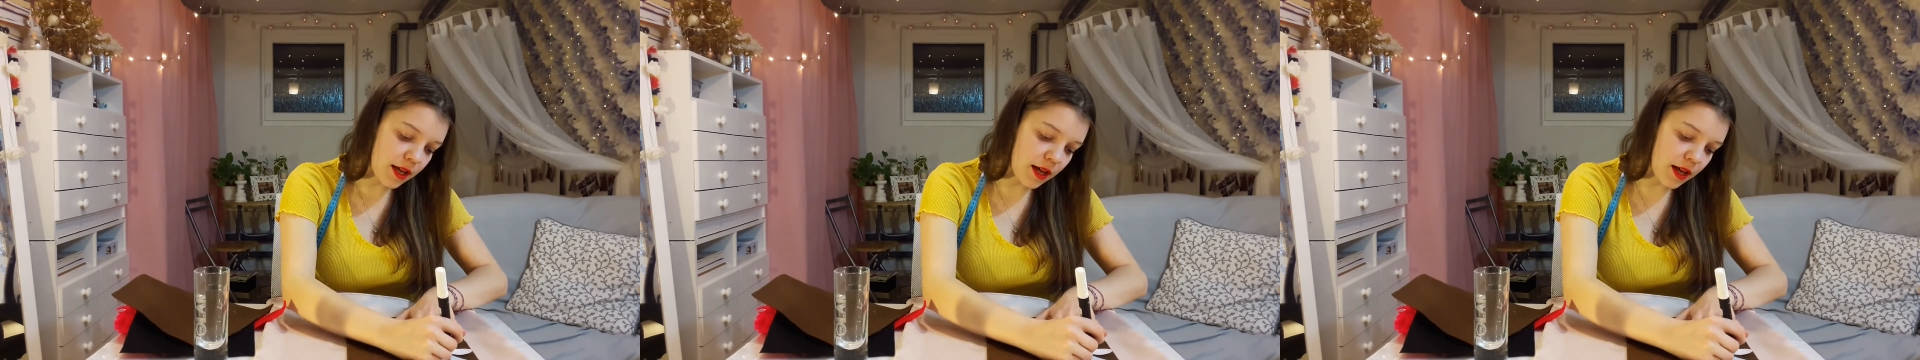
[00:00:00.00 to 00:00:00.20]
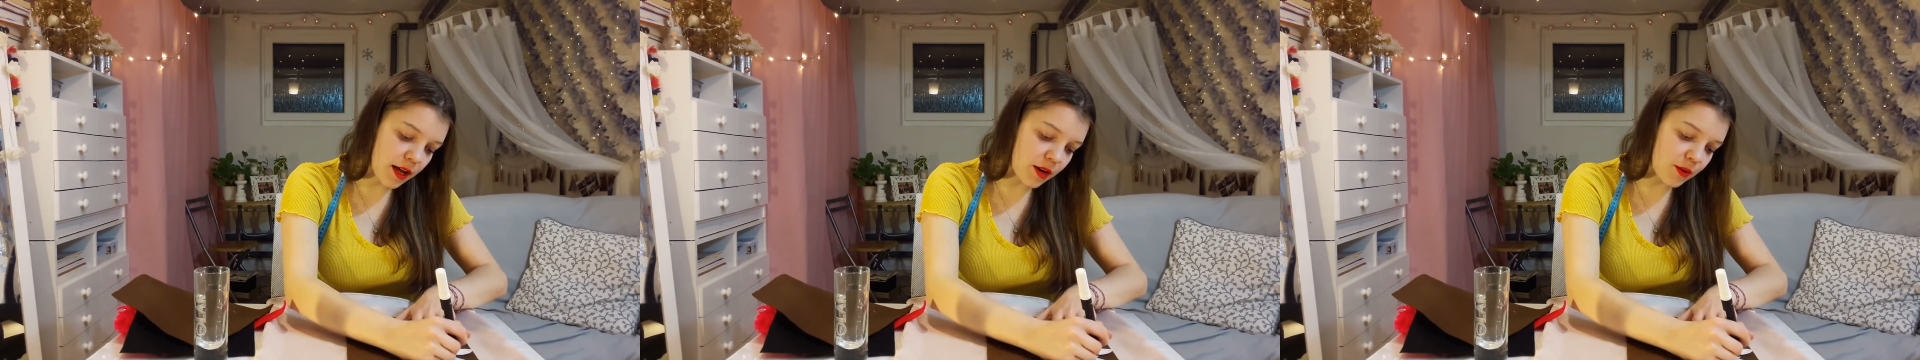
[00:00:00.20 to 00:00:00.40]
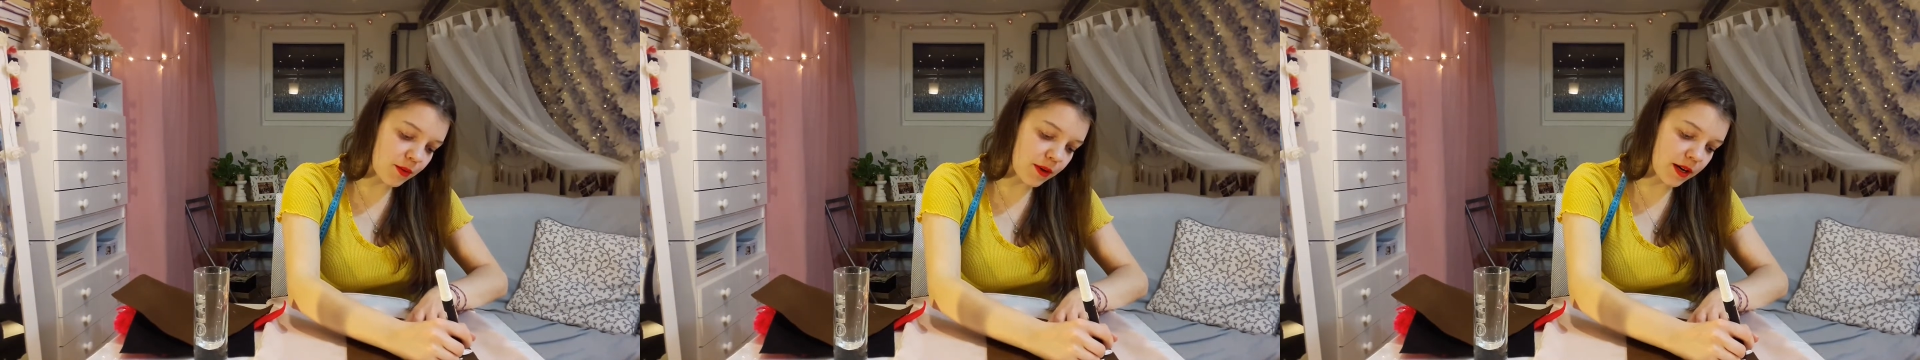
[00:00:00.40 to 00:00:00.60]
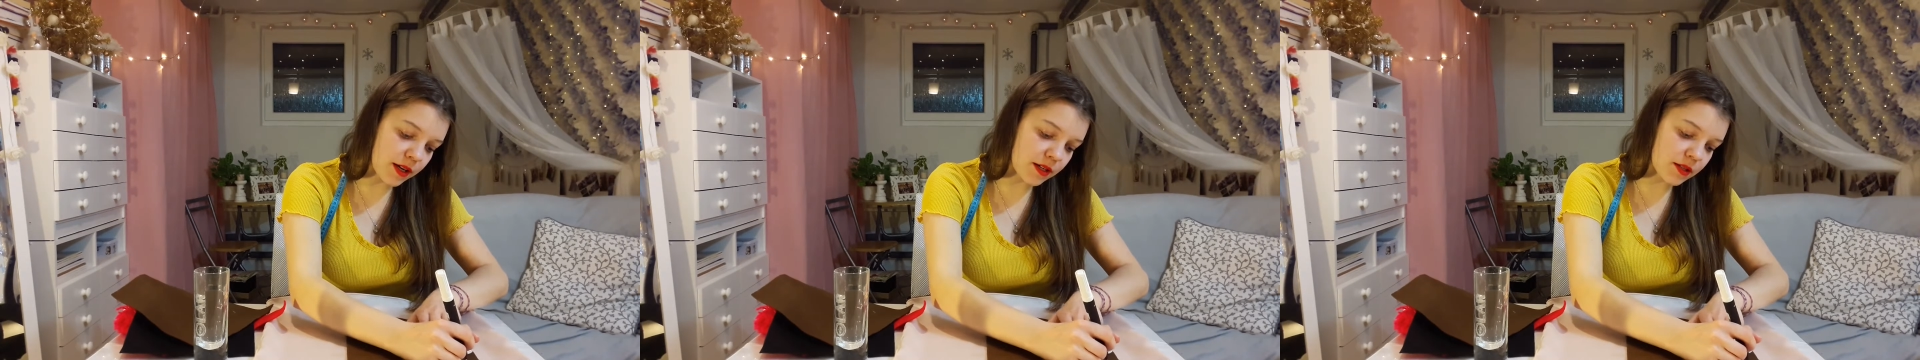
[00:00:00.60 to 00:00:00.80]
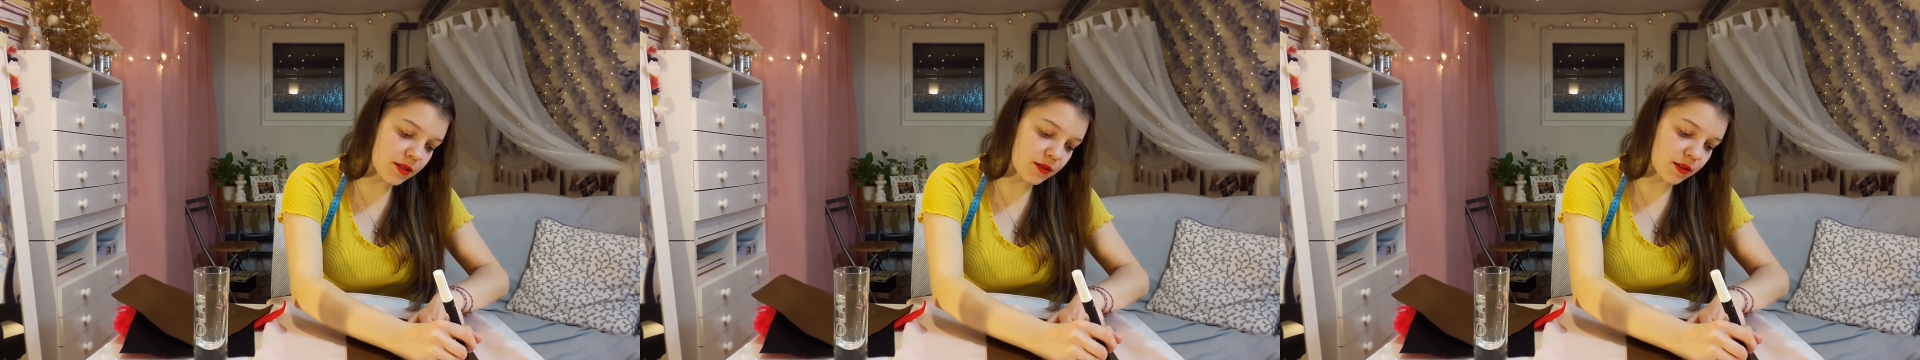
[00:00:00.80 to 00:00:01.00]

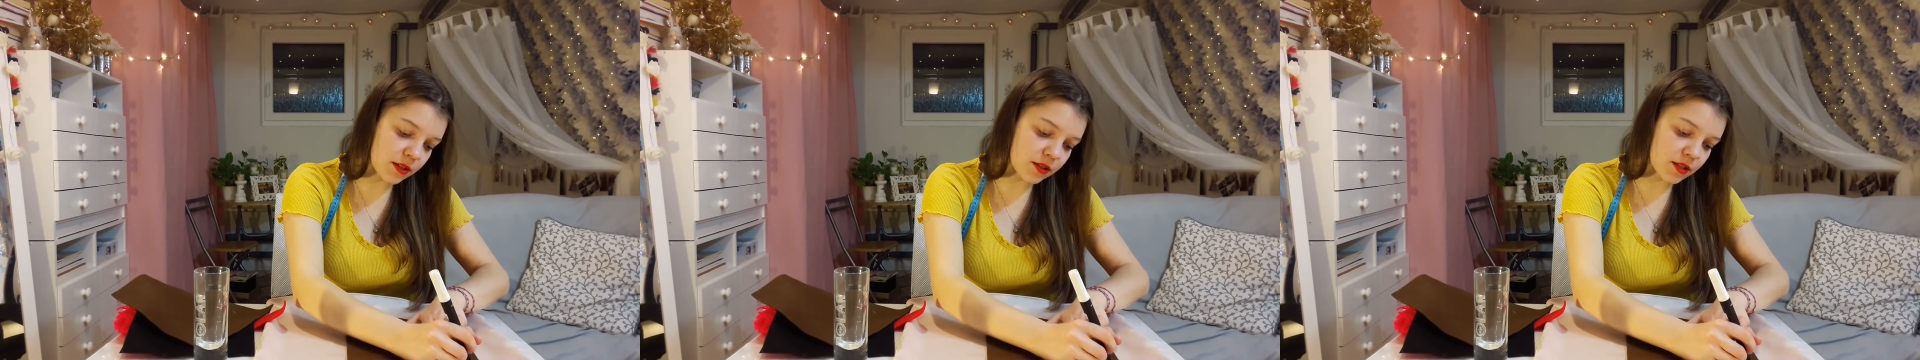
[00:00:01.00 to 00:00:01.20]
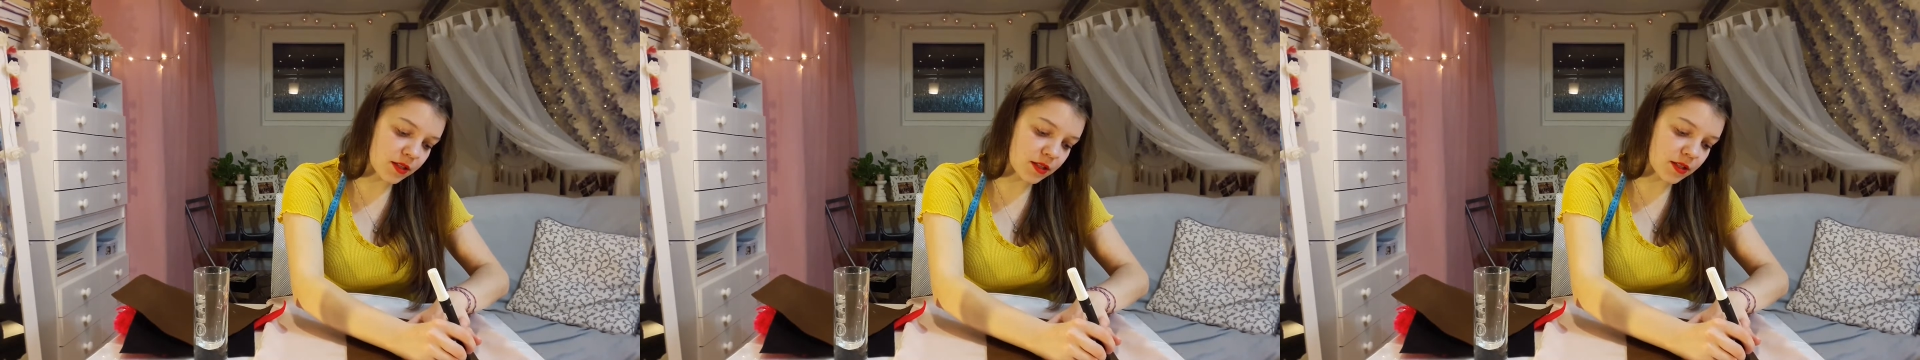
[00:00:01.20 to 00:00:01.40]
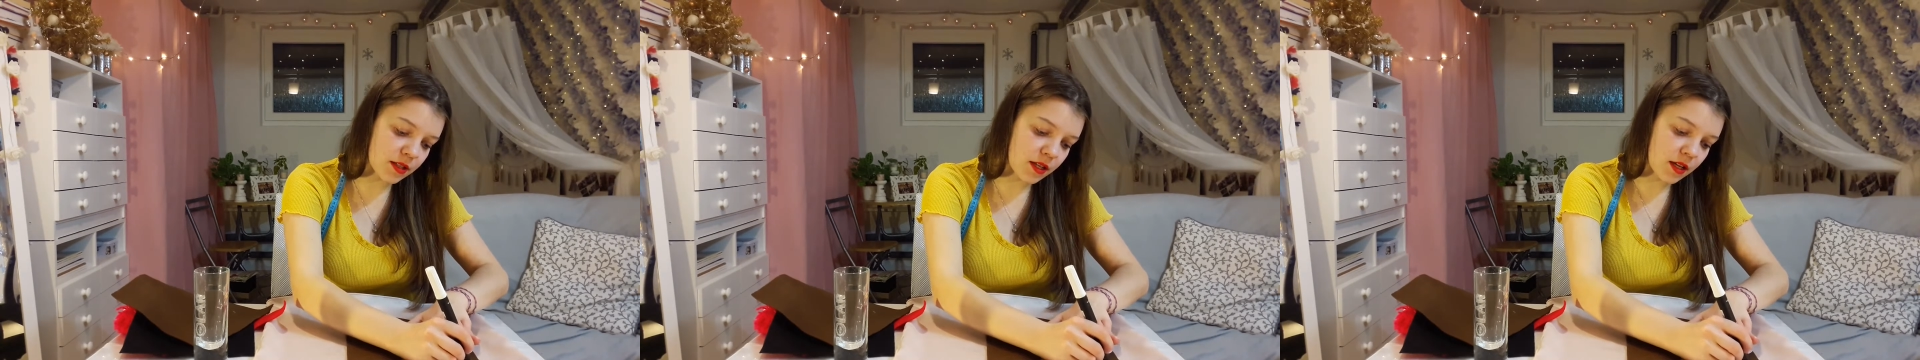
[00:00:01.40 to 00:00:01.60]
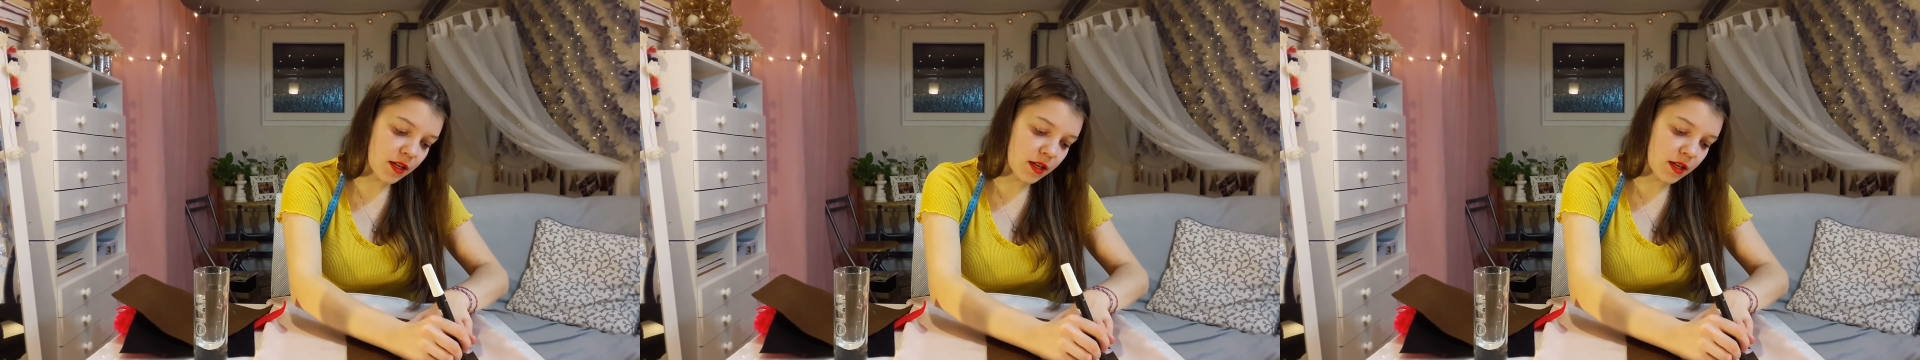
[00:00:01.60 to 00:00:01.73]
Otherwise, you can just